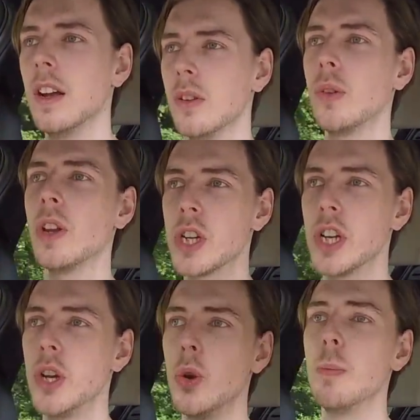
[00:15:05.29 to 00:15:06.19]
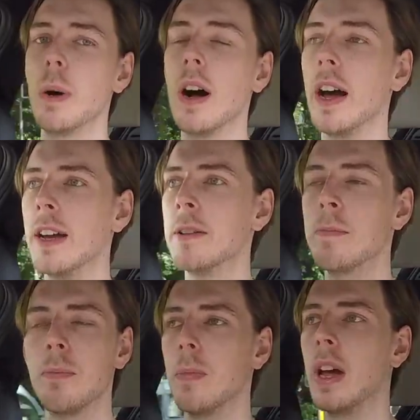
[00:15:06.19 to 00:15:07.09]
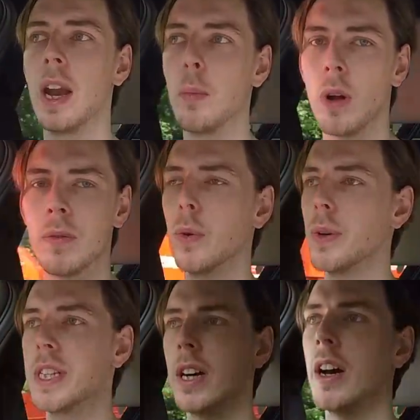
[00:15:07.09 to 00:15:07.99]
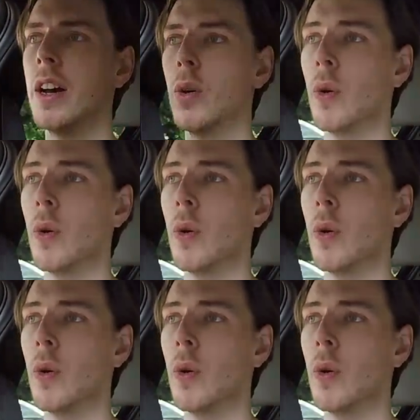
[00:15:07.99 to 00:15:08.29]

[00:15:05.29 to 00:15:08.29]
So essentially you buy an M140i